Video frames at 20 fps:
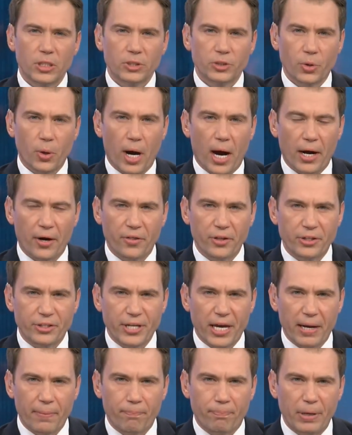So out of the
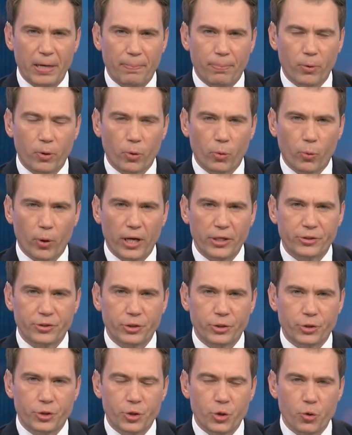10 people
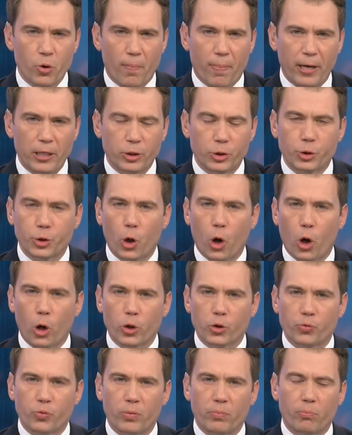arrested, 2 have been
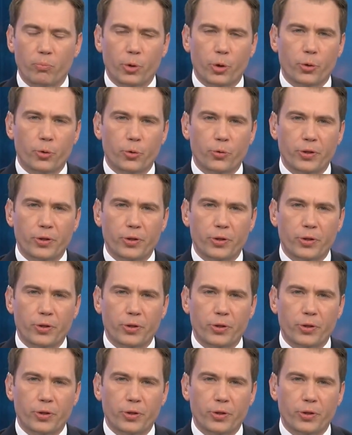charged with murder,